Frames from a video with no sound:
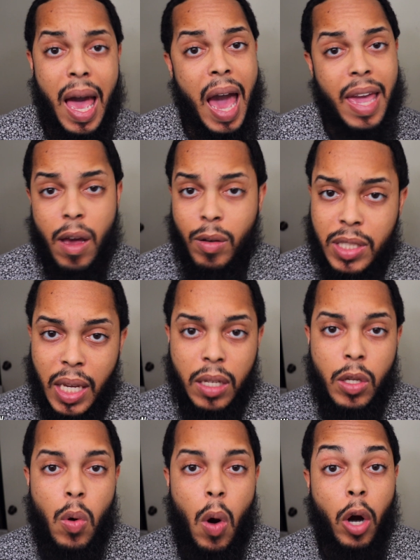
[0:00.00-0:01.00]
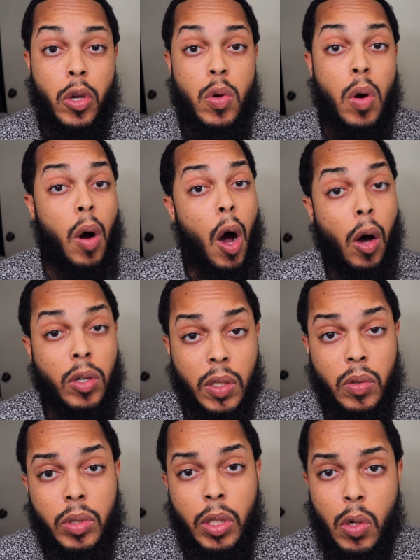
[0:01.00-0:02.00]
"Hey yo, J Lou, are you gonna
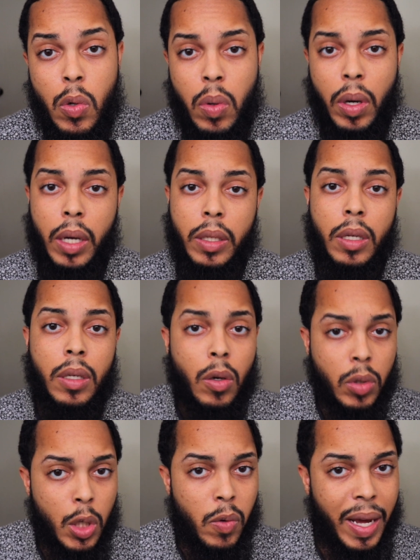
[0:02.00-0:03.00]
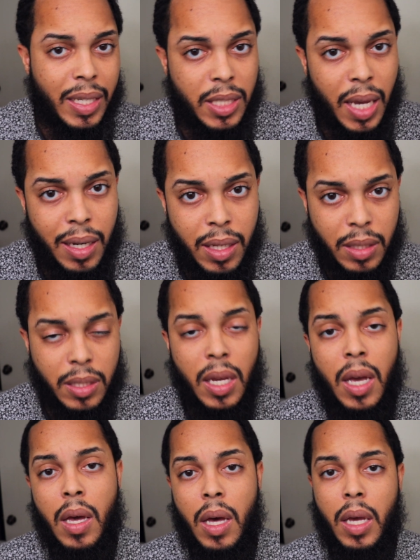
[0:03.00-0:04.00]
also do the no do-rag challenge
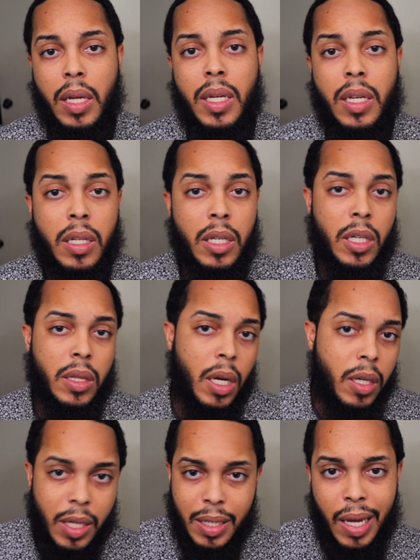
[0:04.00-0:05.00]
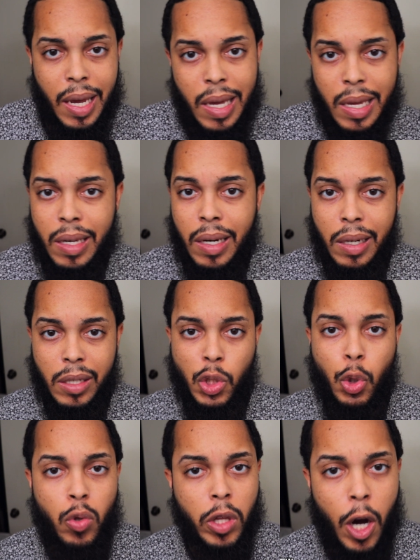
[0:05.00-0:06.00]
and then the 30-day
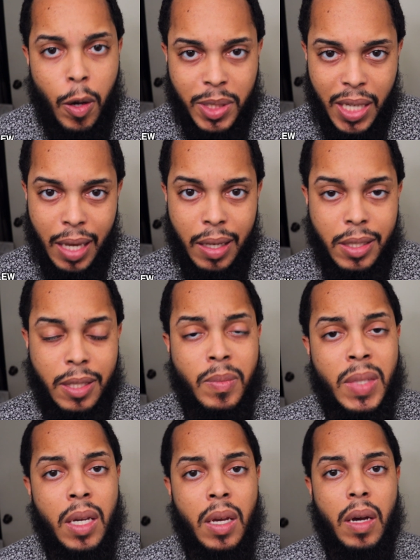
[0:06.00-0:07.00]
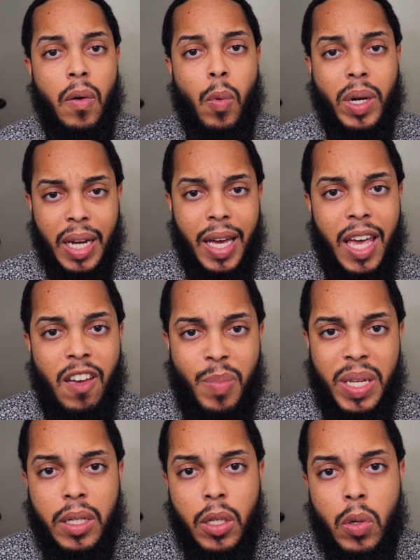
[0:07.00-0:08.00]
truth comb challenge?" What I have
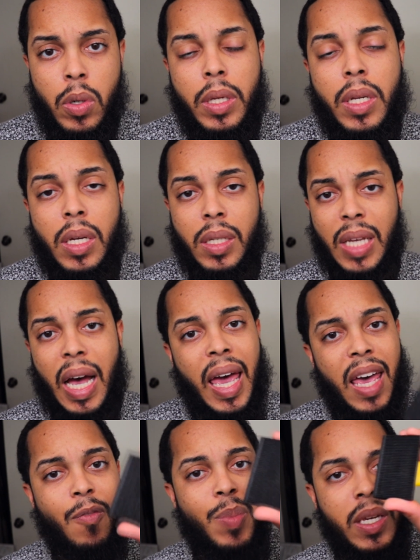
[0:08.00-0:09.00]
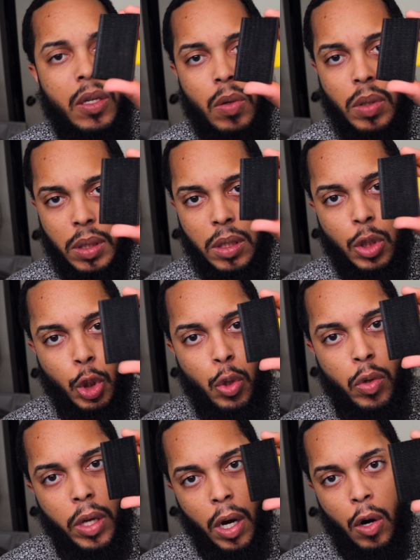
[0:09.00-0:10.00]
been doing is I have been using the
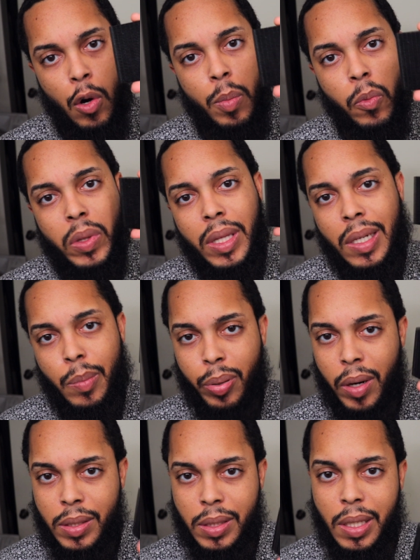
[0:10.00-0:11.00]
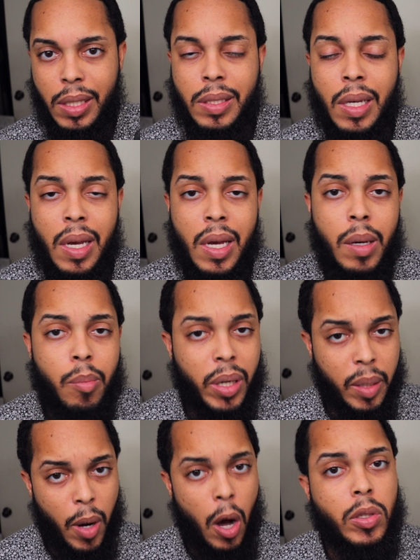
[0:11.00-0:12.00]
truth comb within the process, but
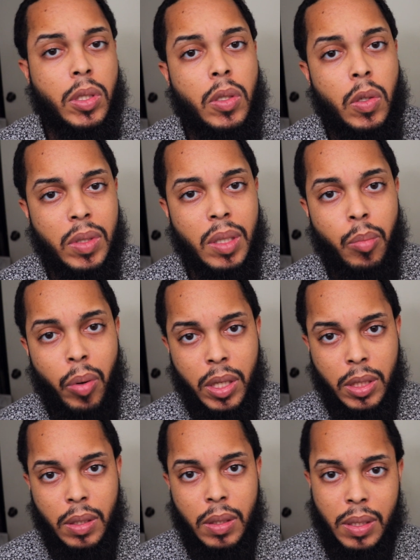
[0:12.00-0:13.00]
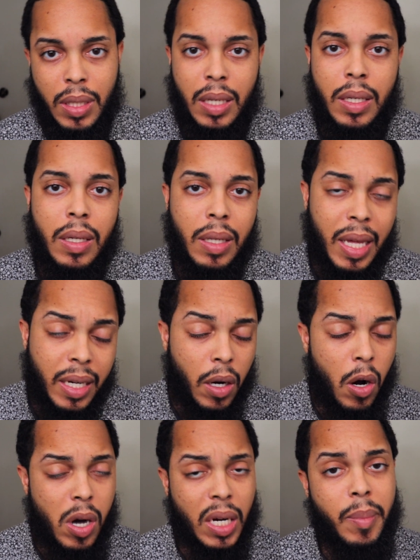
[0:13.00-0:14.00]
I'm also using brushes. Later
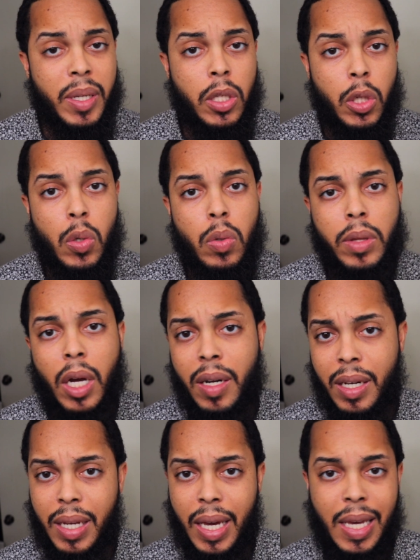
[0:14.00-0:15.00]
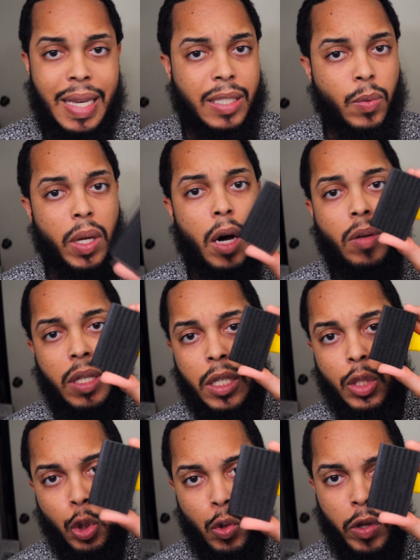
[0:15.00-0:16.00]
on, I'm gonna do 30 days with only
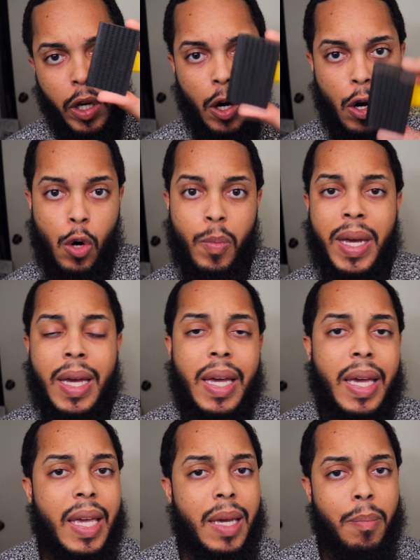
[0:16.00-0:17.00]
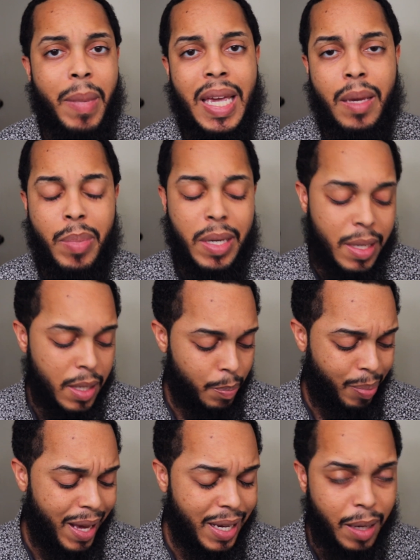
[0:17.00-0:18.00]
the truth comb and maybe
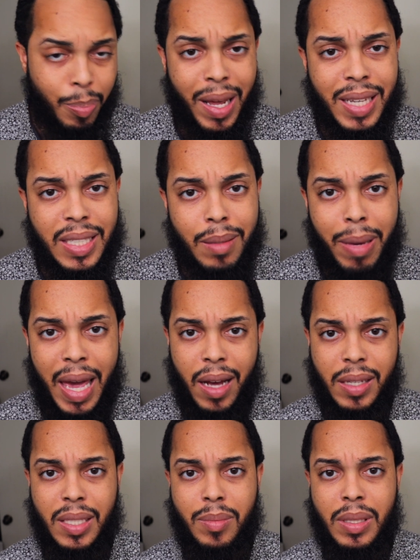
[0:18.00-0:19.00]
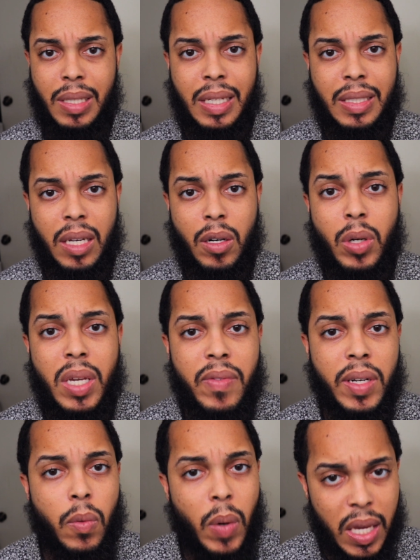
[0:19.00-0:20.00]
a plastic bag or something like that, or
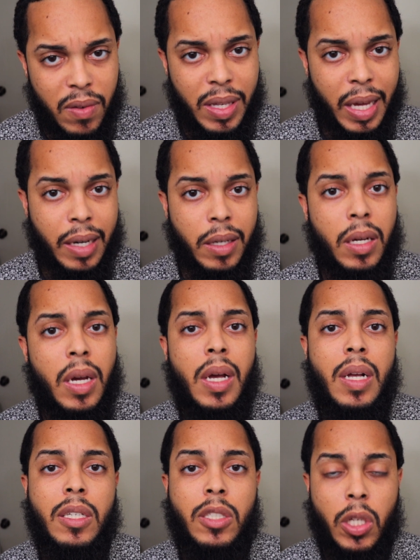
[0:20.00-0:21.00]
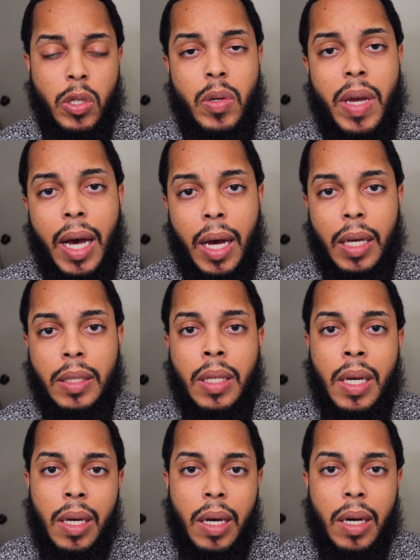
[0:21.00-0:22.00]
even a wave ladder to show you guys